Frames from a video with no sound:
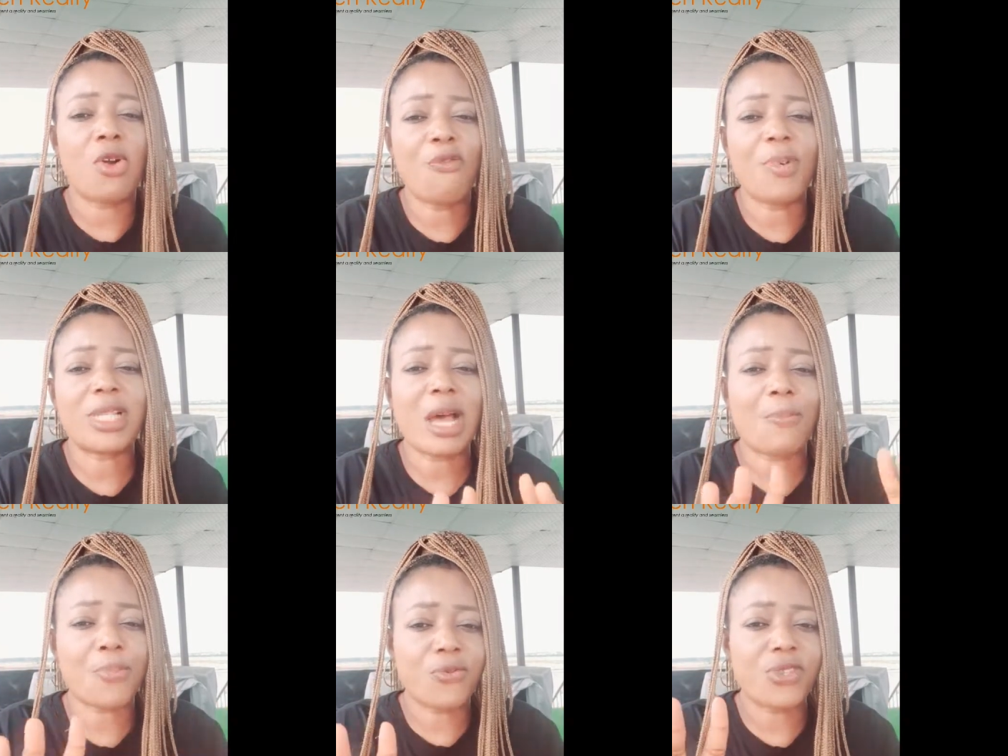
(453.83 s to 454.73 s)
Government
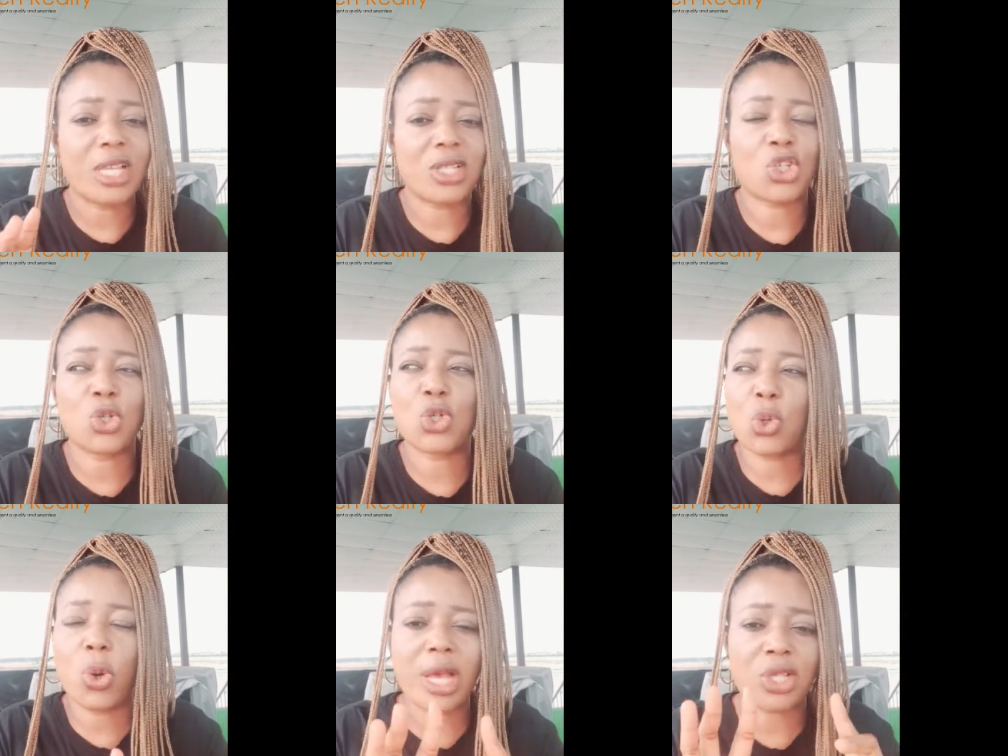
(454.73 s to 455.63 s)
approved excision.
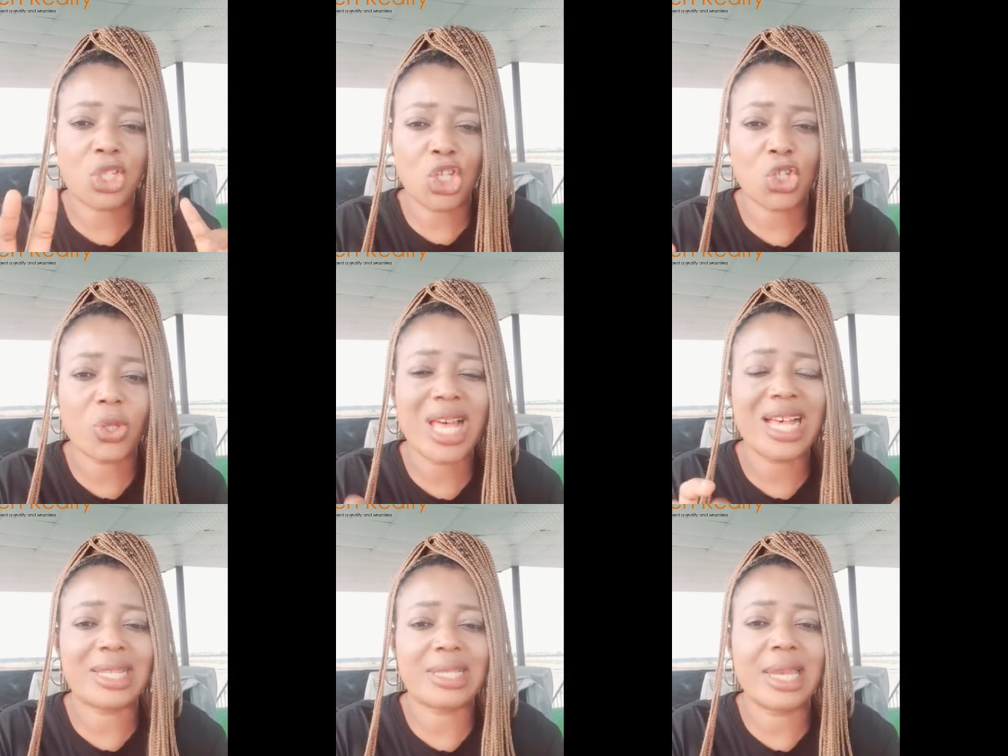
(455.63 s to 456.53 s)
So excision
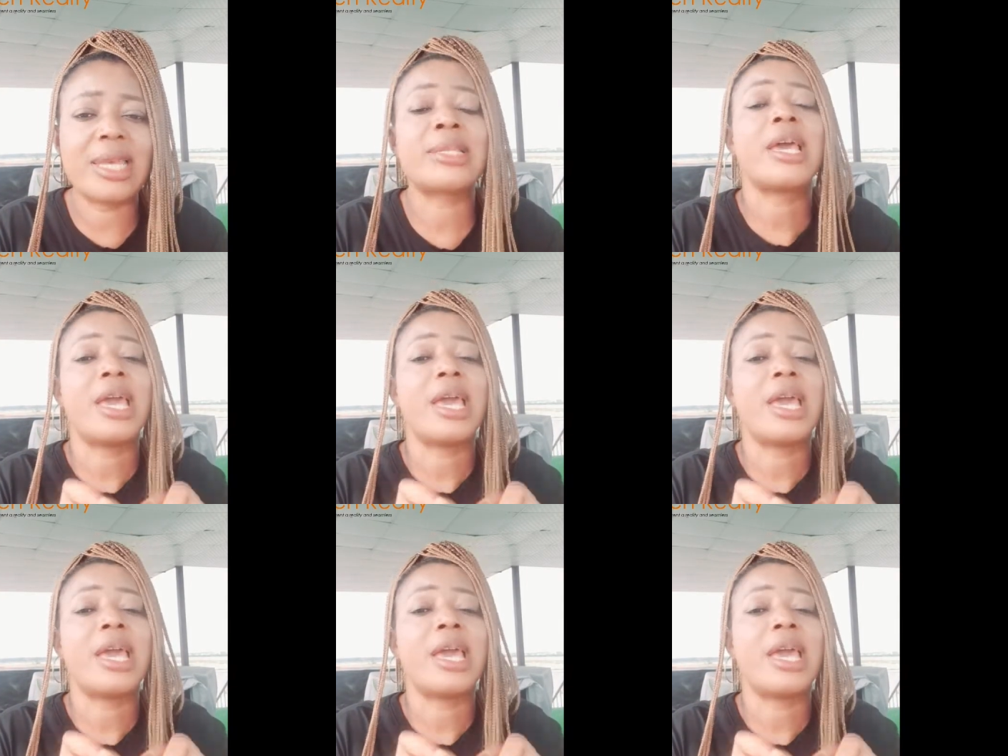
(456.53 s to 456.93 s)
as it is